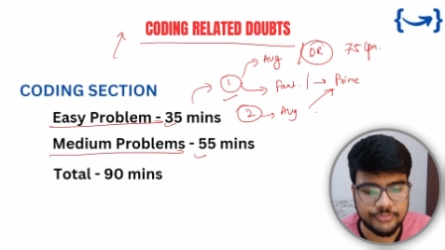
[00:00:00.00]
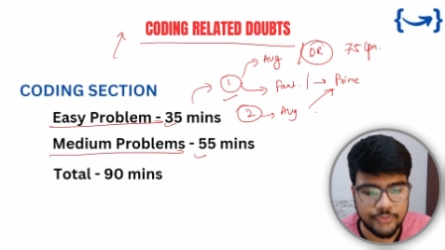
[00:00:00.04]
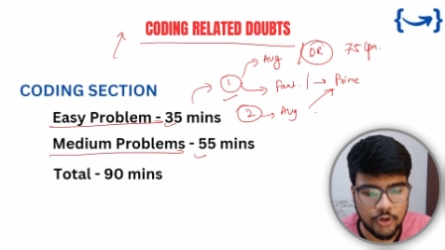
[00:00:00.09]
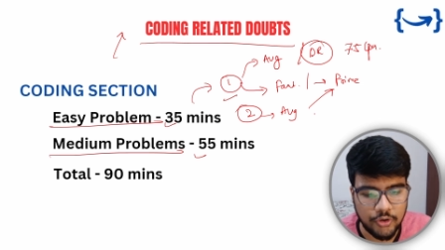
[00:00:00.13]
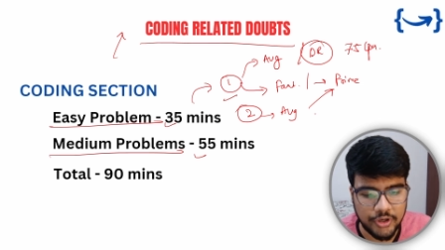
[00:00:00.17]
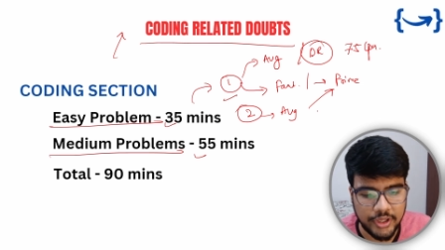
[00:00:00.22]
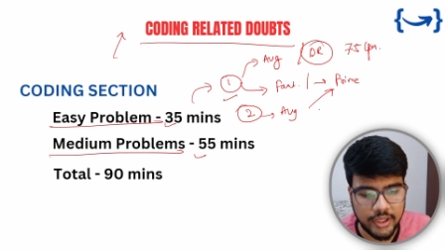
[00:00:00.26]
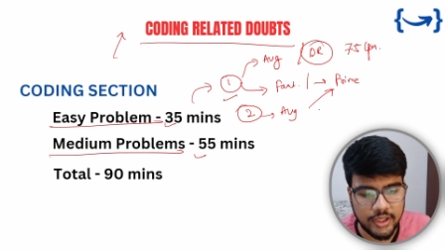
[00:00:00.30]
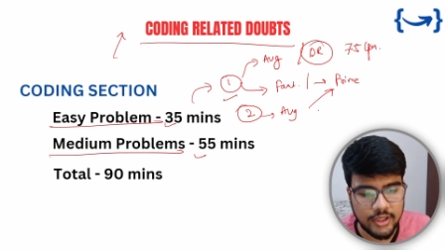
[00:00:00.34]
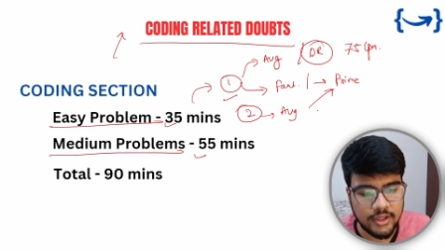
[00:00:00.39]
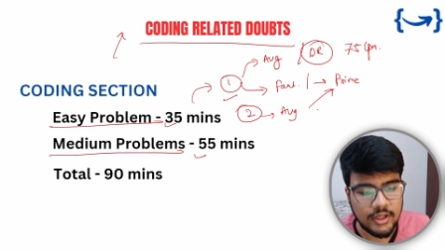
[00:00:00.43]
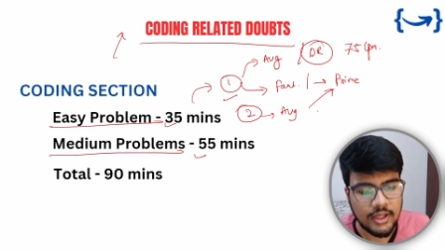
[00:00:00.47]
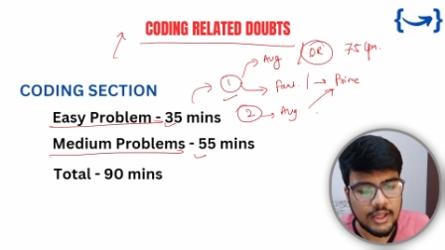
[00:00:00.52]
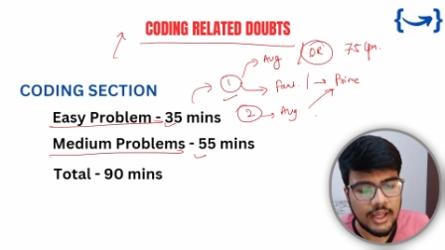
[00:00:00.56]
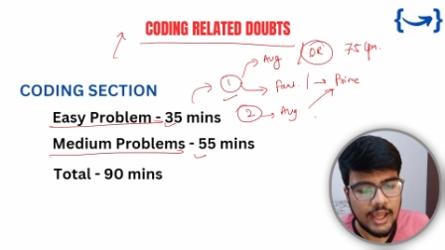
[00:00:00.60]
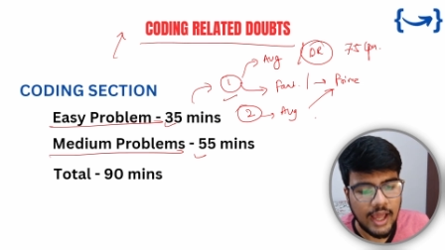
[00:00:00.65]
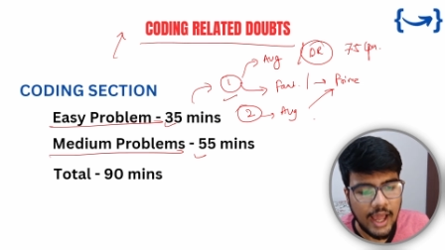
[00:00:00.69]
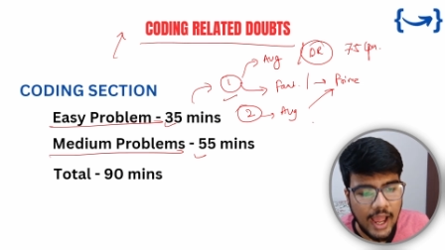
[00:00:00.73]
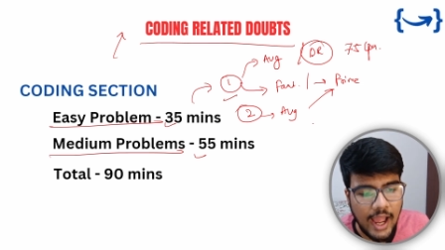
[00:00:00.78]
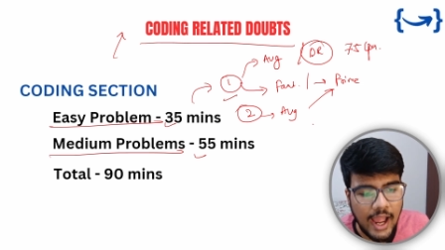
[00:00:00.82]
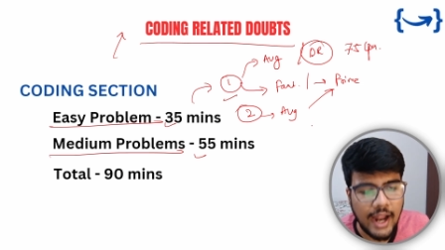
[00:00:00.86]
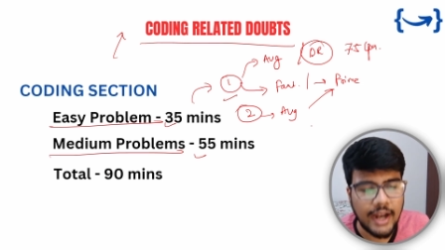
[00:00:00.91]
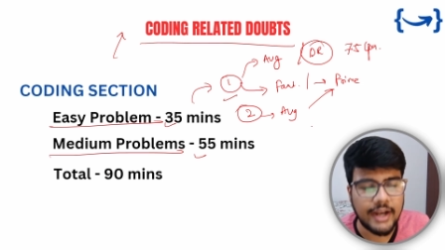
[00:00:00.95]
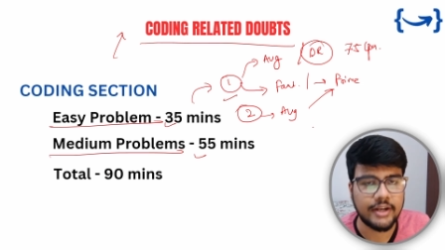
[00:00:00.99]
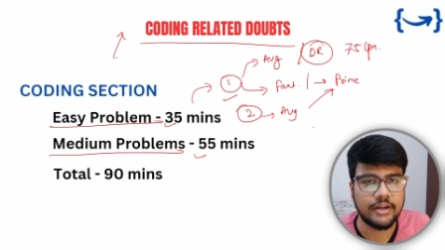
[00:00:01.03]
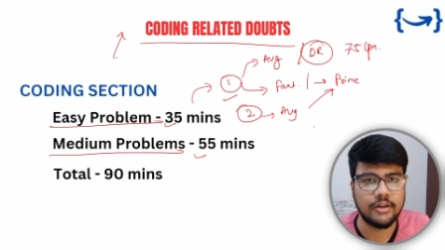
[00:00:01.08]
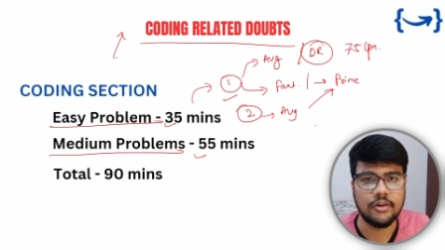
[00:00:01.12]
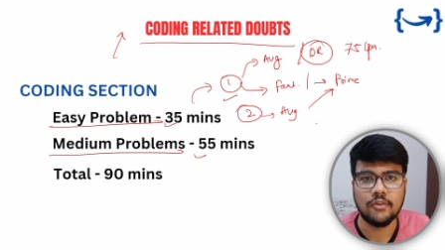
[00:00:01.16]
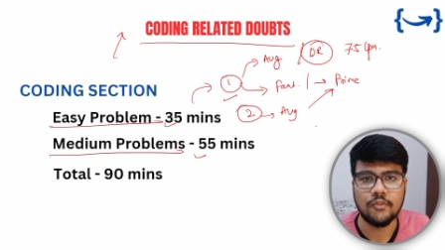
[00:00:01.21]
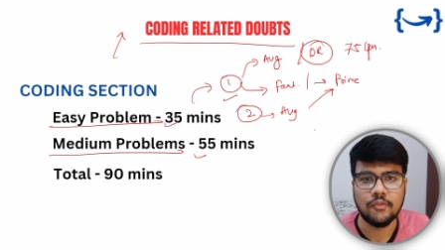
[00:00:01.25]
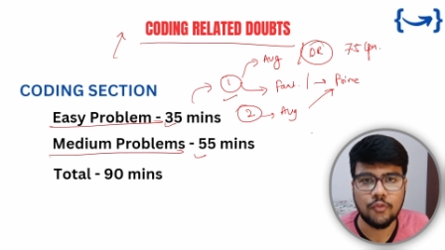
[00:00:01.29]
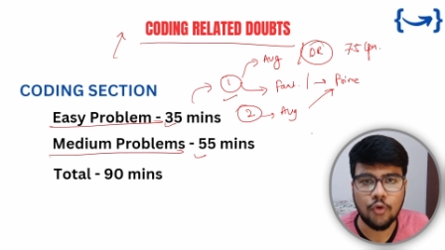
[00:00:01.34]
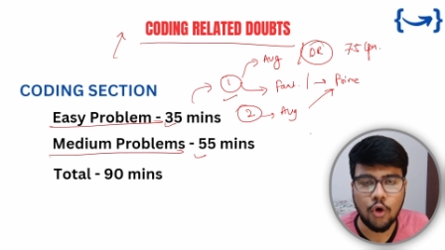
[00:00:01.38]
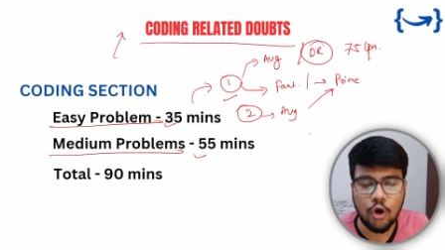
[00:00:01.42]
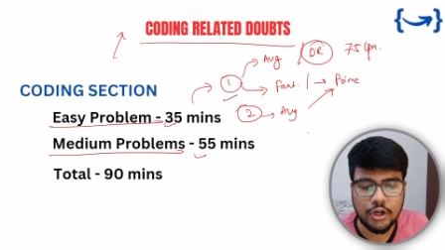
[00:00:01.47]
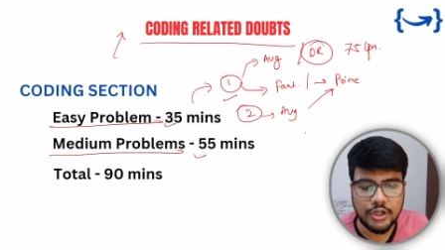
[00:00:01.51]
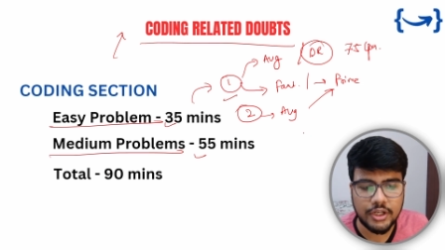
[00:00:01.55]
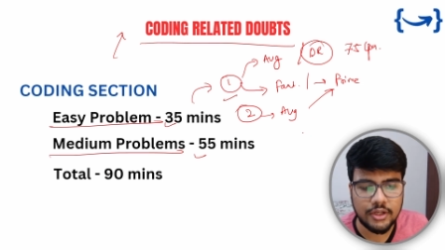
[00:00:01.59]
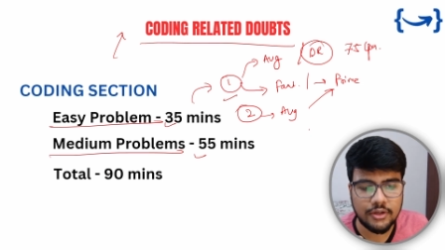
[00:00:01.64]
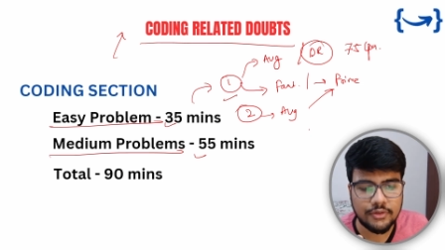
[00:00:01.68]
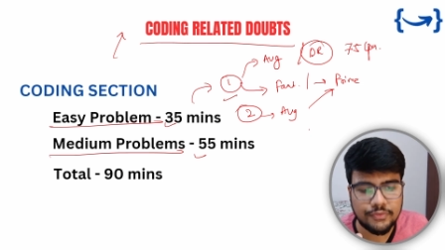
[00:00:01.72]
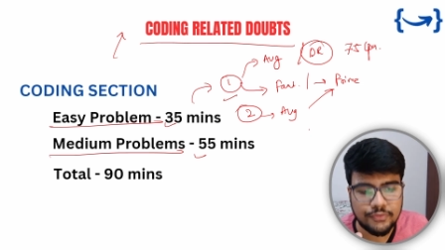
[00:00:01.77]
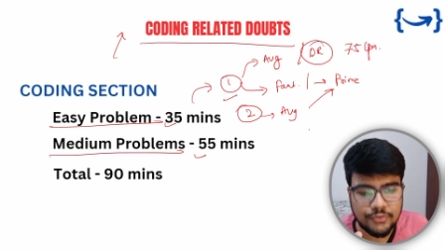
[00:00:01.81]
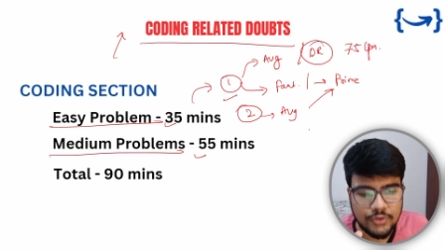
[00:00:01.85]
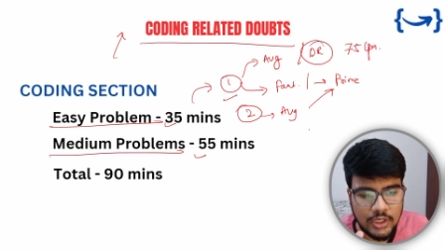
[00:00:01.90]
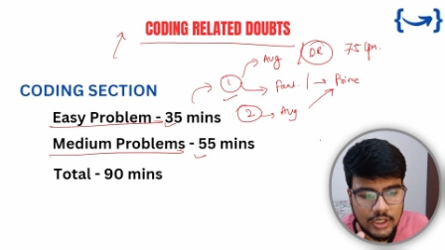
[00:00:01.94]
okay? And what
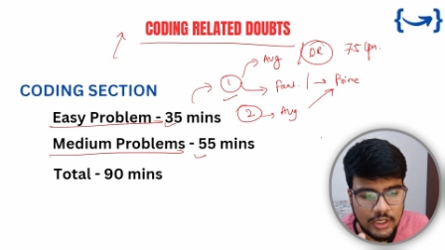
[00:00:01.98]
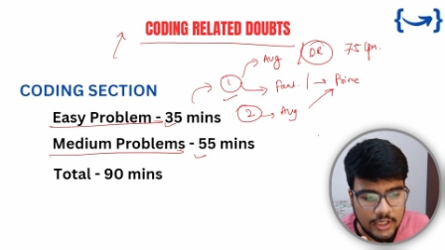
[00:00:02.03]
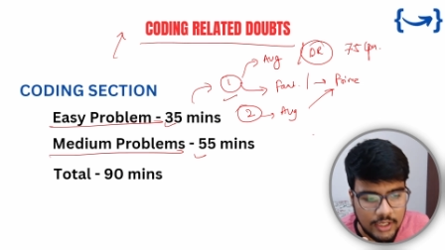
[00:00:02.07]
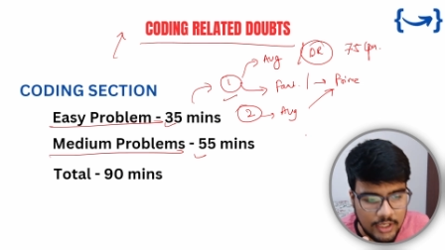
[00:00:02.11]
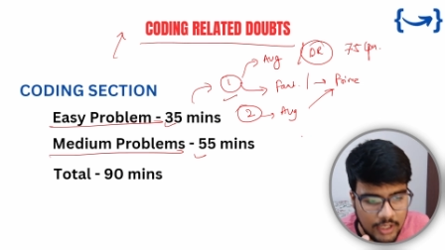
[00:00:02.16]
if